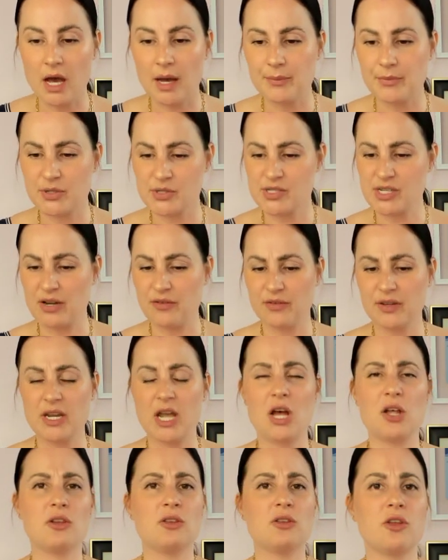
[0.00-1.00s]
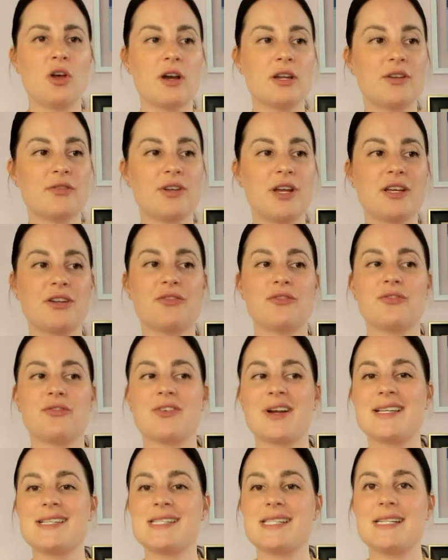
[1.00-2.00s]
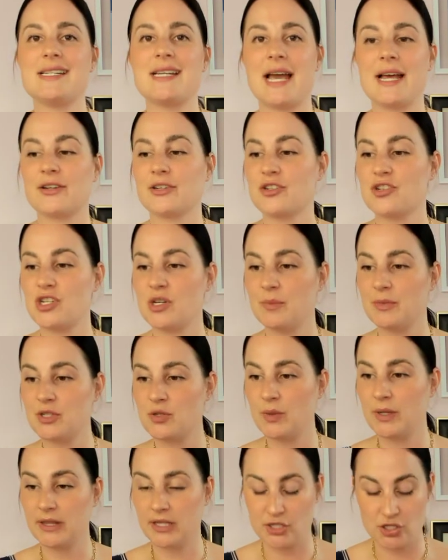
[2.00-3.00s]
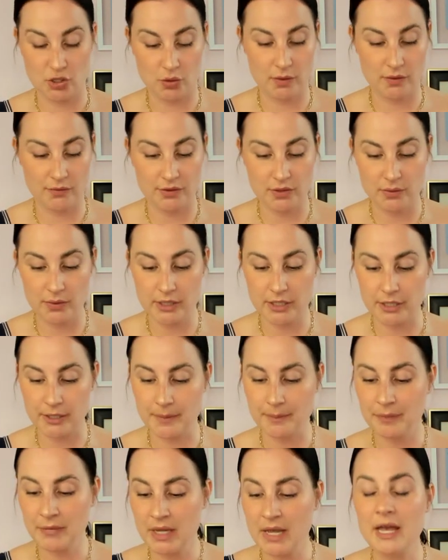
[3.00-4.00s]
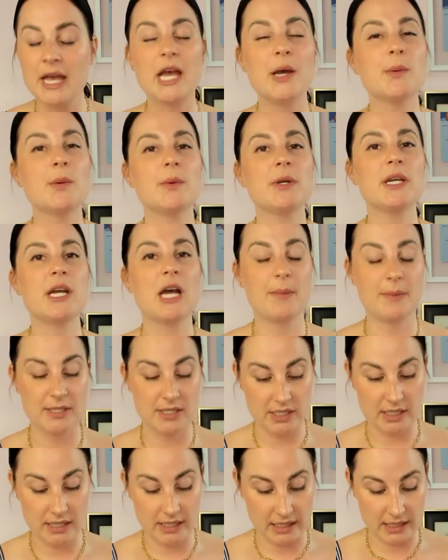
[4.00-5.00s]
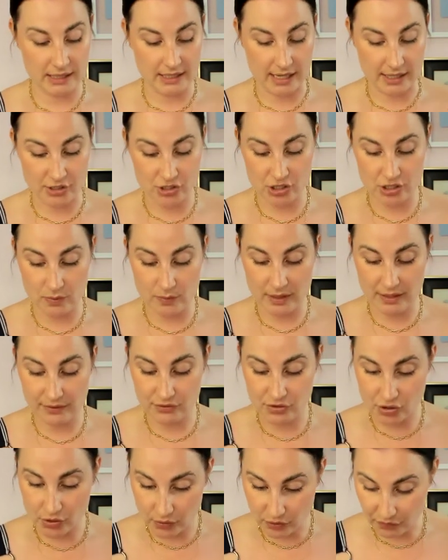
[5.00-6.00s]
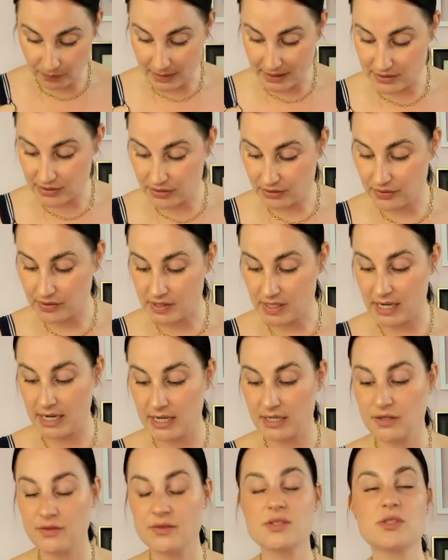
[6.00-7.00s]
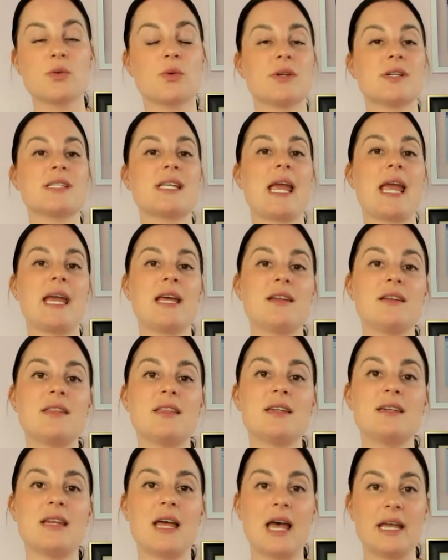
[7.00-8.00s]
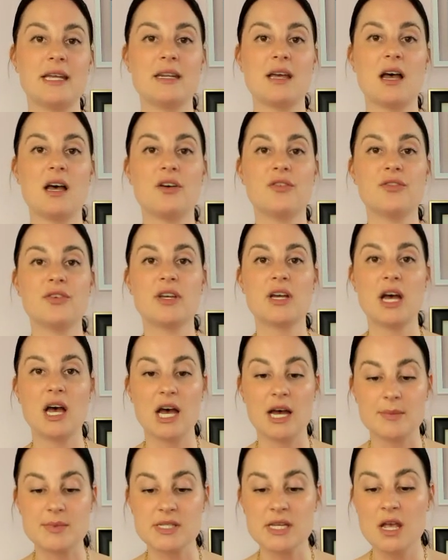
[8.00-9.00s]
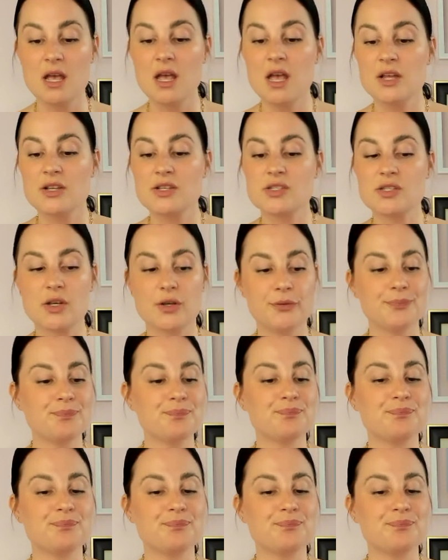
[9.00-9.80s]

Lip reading: There's definitely a lot of kind of frenzied energy between the two of you here. And when we come into the connection, we have Two of Pentacles, Eight of Swords, and the Nine of Cups. So